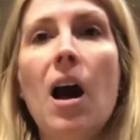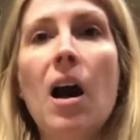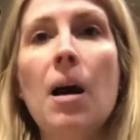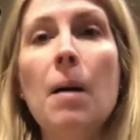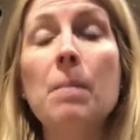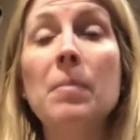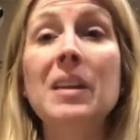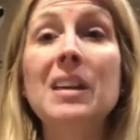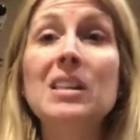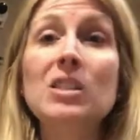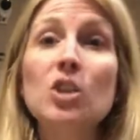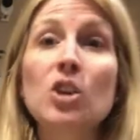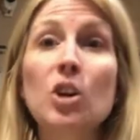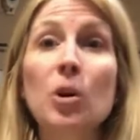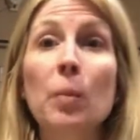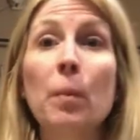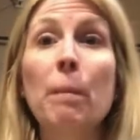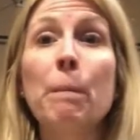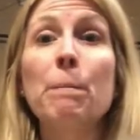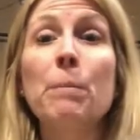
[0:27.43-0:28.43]
um, these
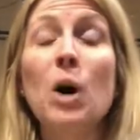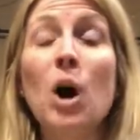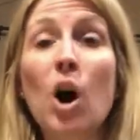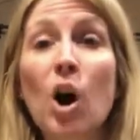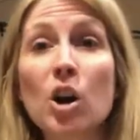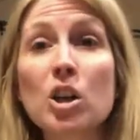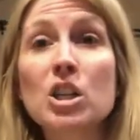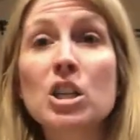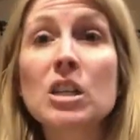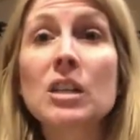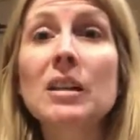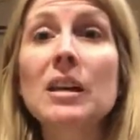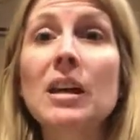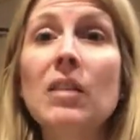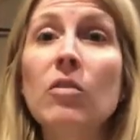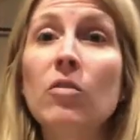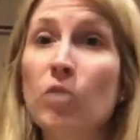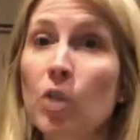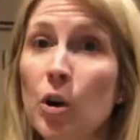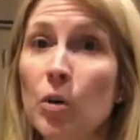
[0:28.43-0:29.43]
are
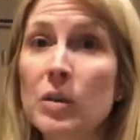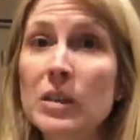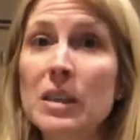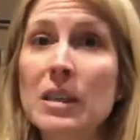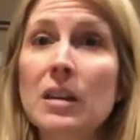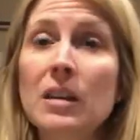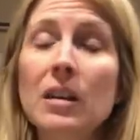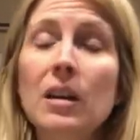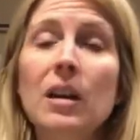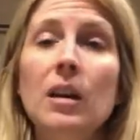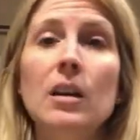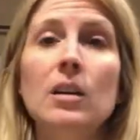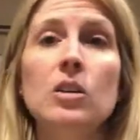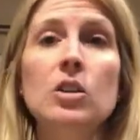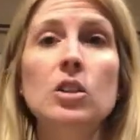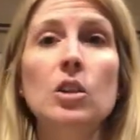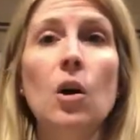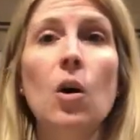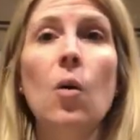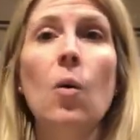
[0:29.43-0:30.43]
partially frozen.
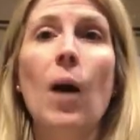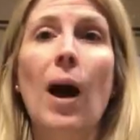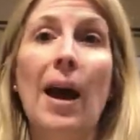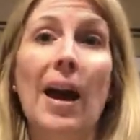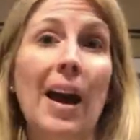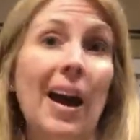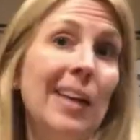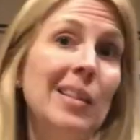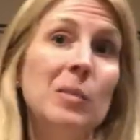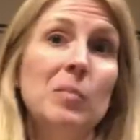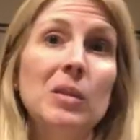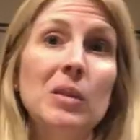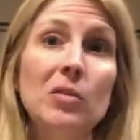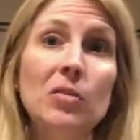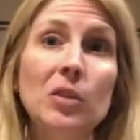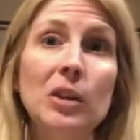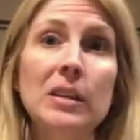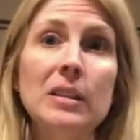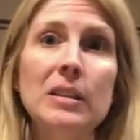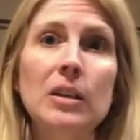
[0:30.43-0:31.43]
So I had them in the
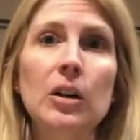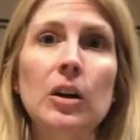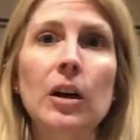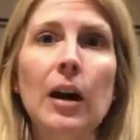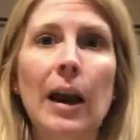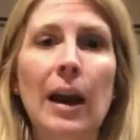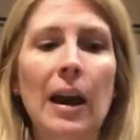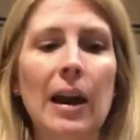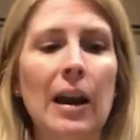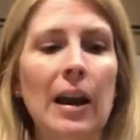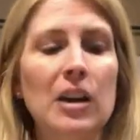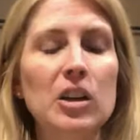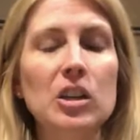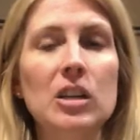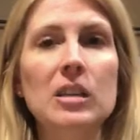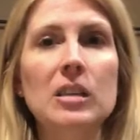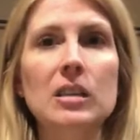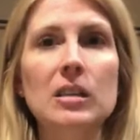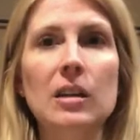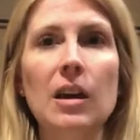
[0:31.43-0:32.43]
freezer and I
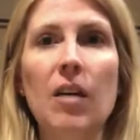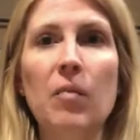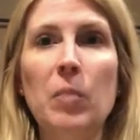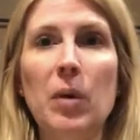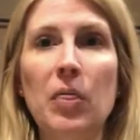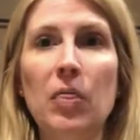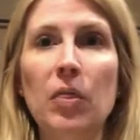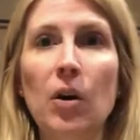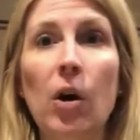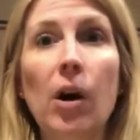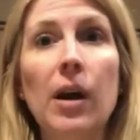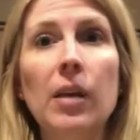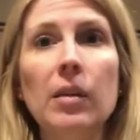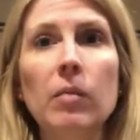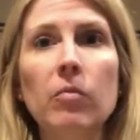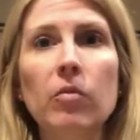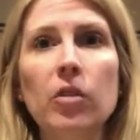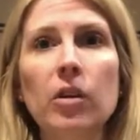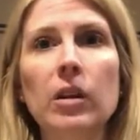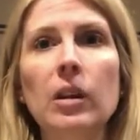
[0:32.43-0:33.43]
just have been thawing
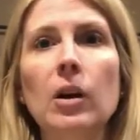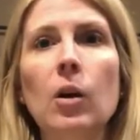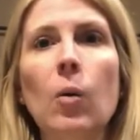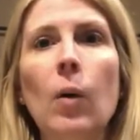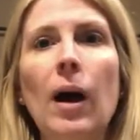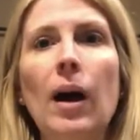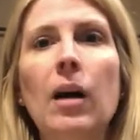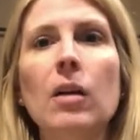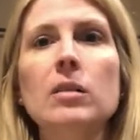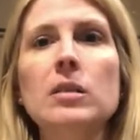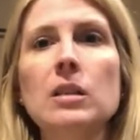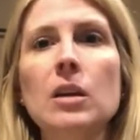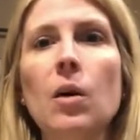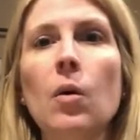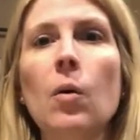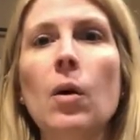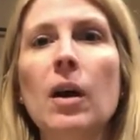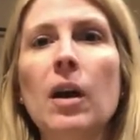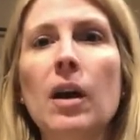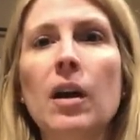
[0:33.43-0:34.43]
them for a little while,
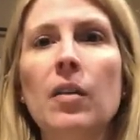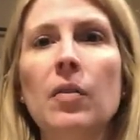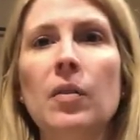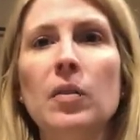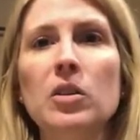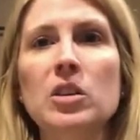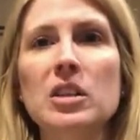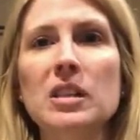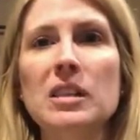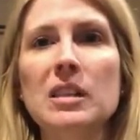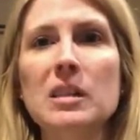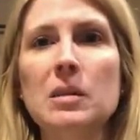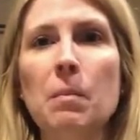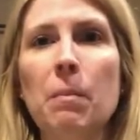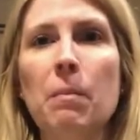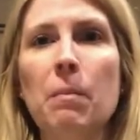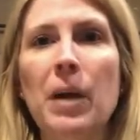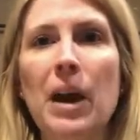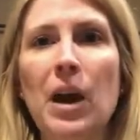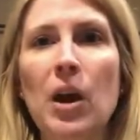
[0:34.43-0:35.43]
so they're just
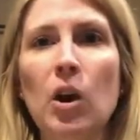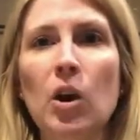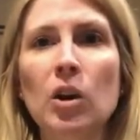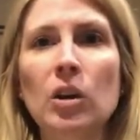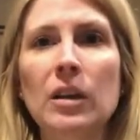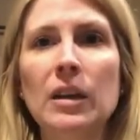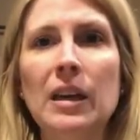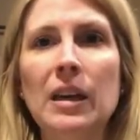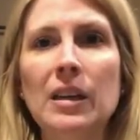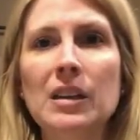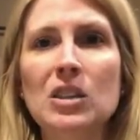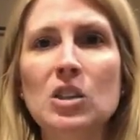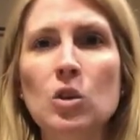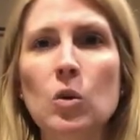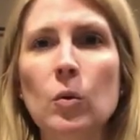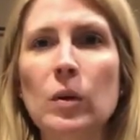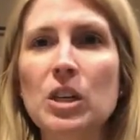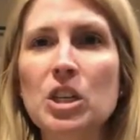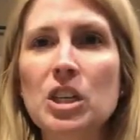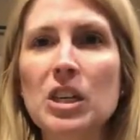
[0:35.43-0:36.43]
barely
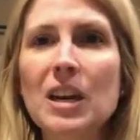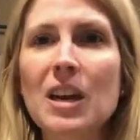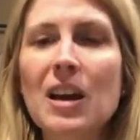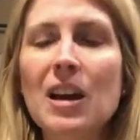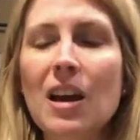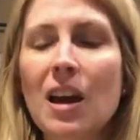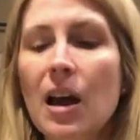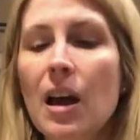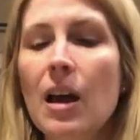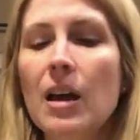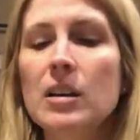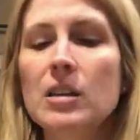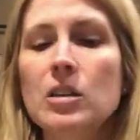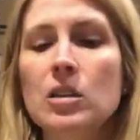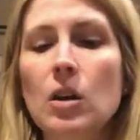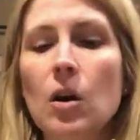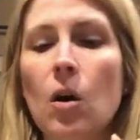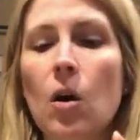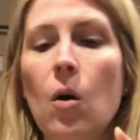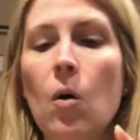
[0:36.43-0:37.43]
squishy.
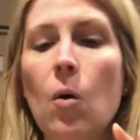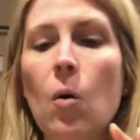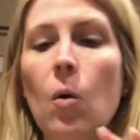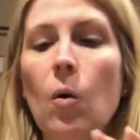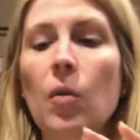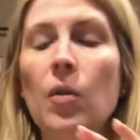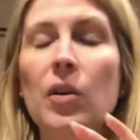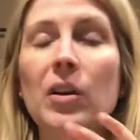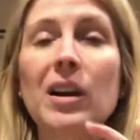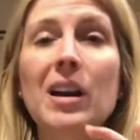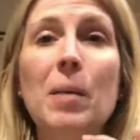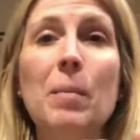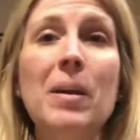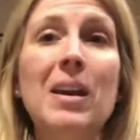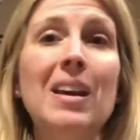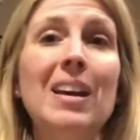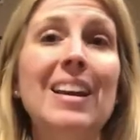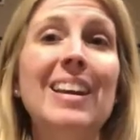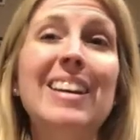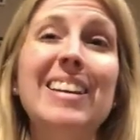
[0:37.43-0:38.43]
So they're gonna
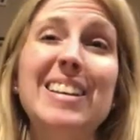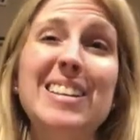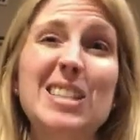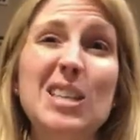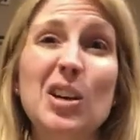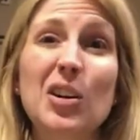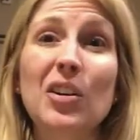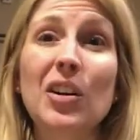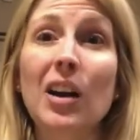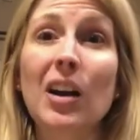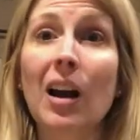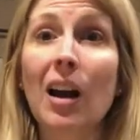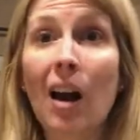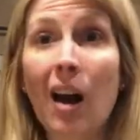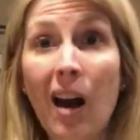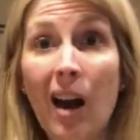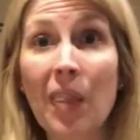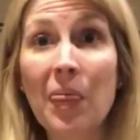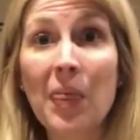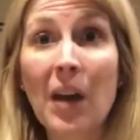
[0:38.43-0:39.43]
be easier to
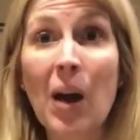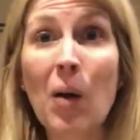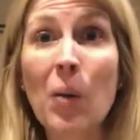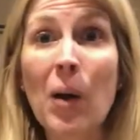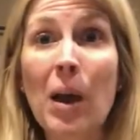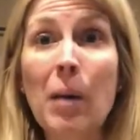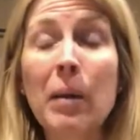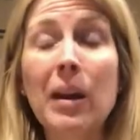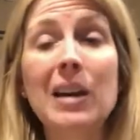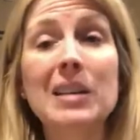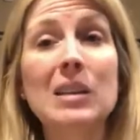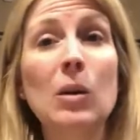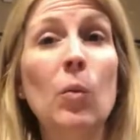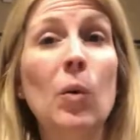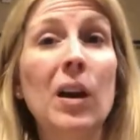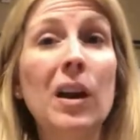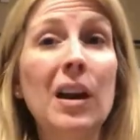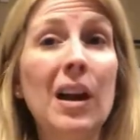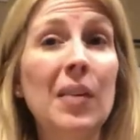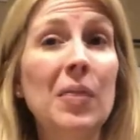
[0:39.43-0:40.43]
cut that way because I
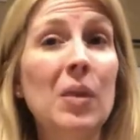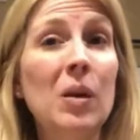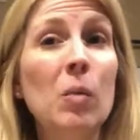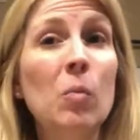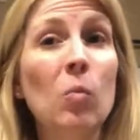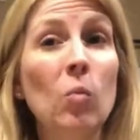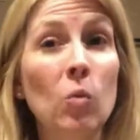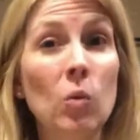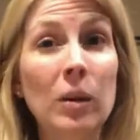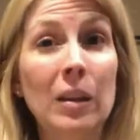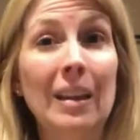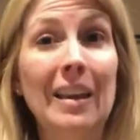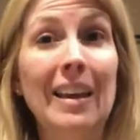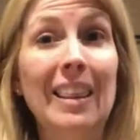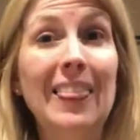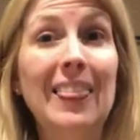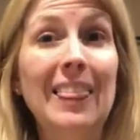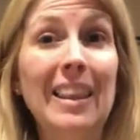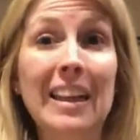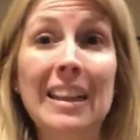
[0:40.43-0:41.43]
wanna cut them really
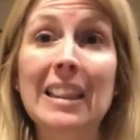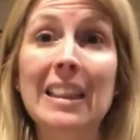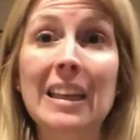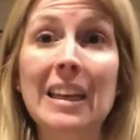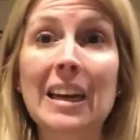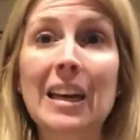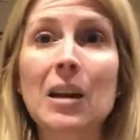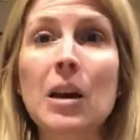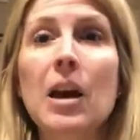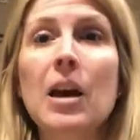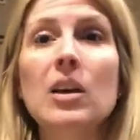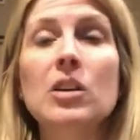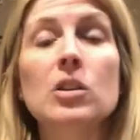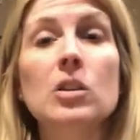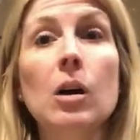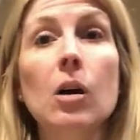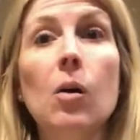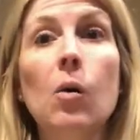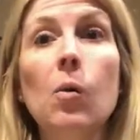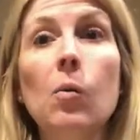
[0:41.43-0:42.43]
thinly.
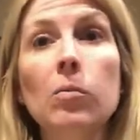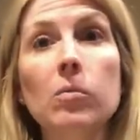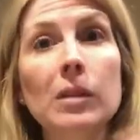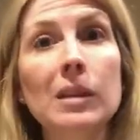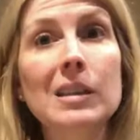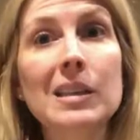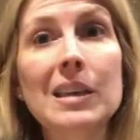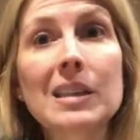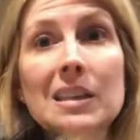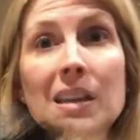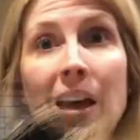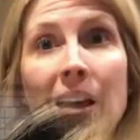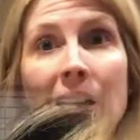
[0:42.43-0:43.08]
So let's get to